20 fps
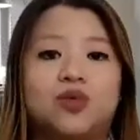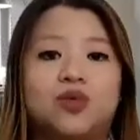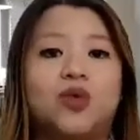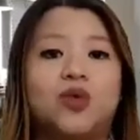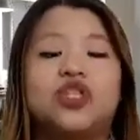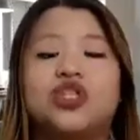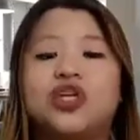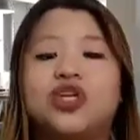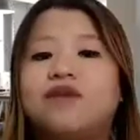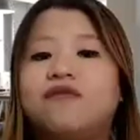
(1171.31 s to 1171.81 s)

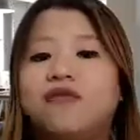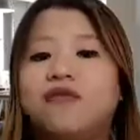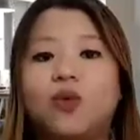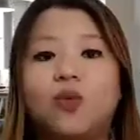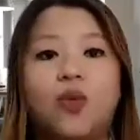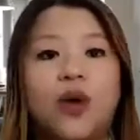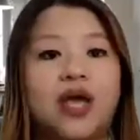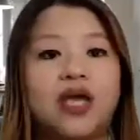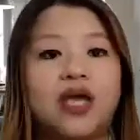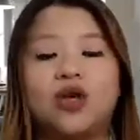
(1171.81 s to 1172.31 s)
whichever
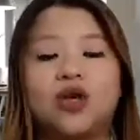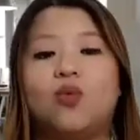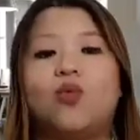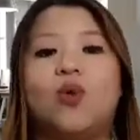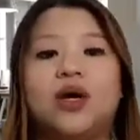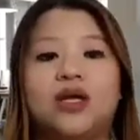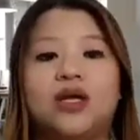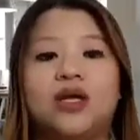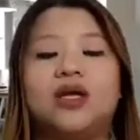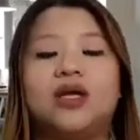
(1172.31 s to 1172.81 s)
way you
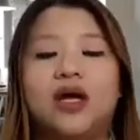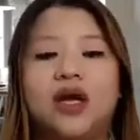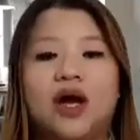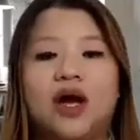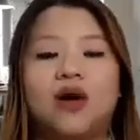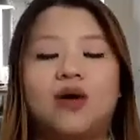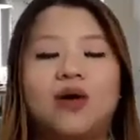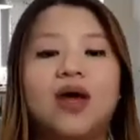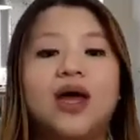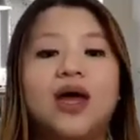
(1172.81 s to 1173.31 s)
wanted to
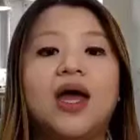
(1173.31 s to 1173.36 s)
go.